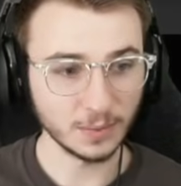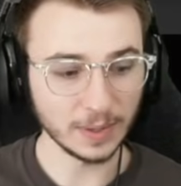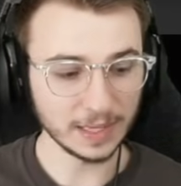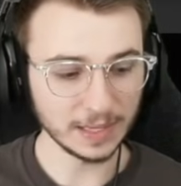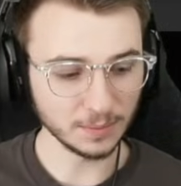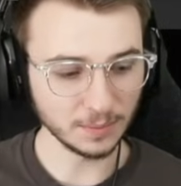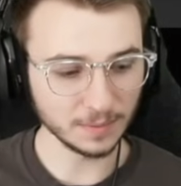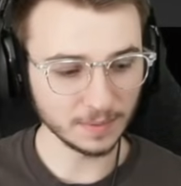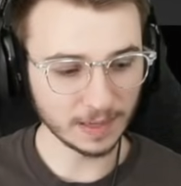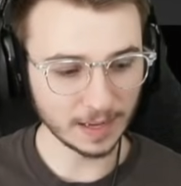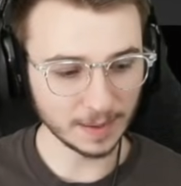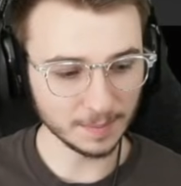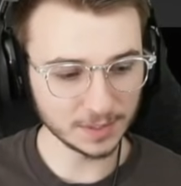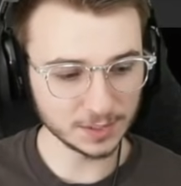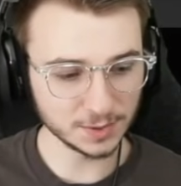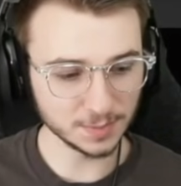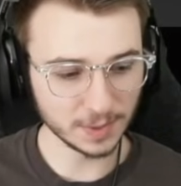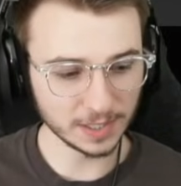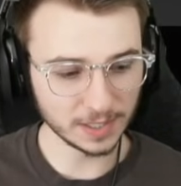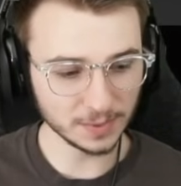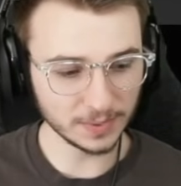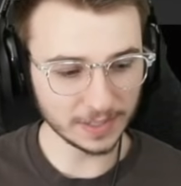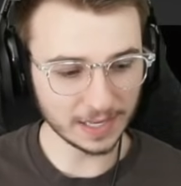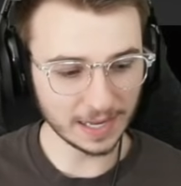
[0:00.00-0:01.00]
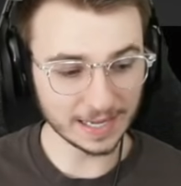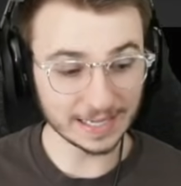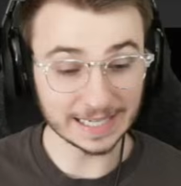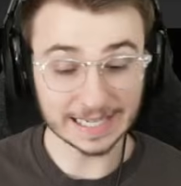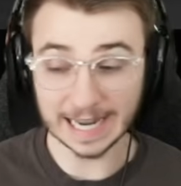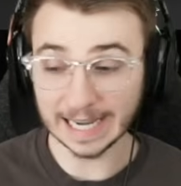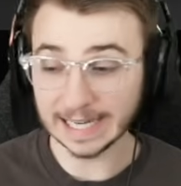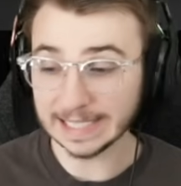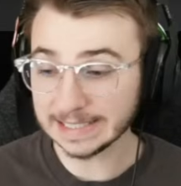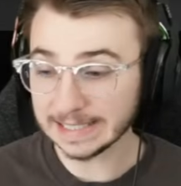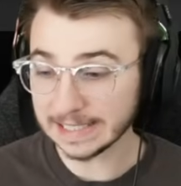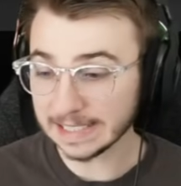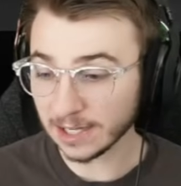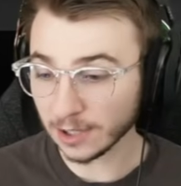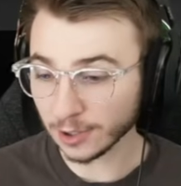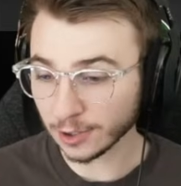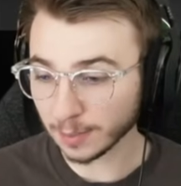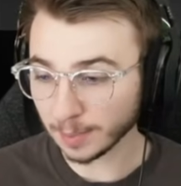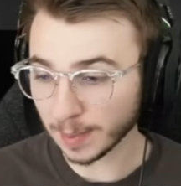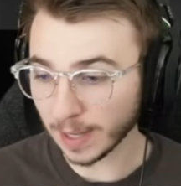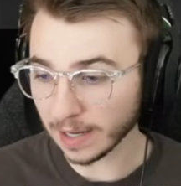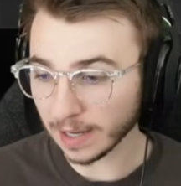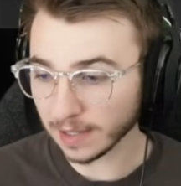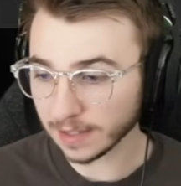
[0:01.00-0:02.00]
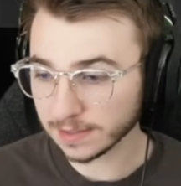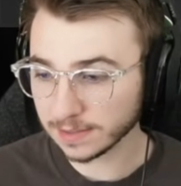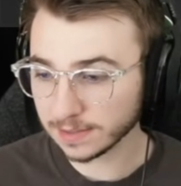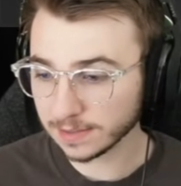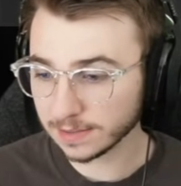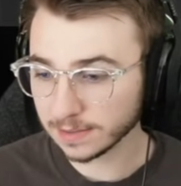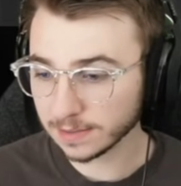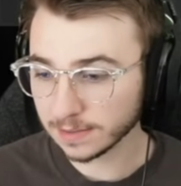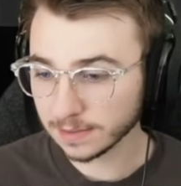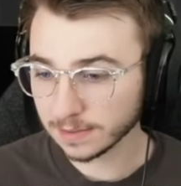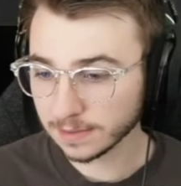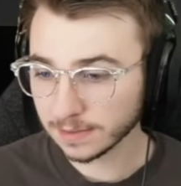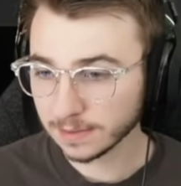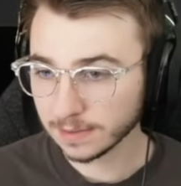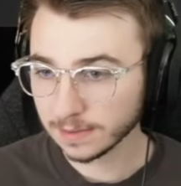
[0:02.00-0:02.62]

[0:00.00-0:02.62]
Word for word: Wait, how much money we got? nineteen hundred bucks?